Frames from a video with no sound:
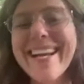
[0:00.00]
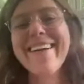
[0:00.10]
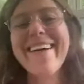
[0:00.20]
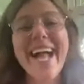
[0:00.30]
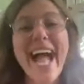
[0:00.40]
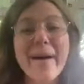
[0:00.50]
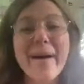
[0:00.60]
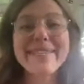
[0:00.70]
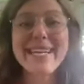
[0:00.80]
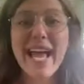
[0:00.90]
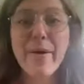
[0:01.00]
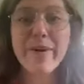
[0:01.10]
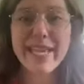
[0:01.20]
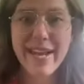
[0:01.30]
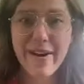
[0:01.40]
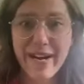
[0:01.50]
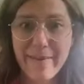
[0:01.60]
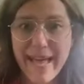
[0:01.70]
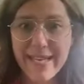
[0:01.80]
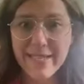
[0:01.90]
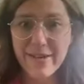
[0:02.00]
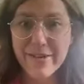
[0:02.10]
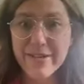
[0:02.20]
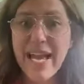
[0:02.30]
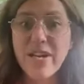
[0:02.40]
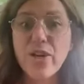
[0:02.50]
Here I am today with Kiri Masters,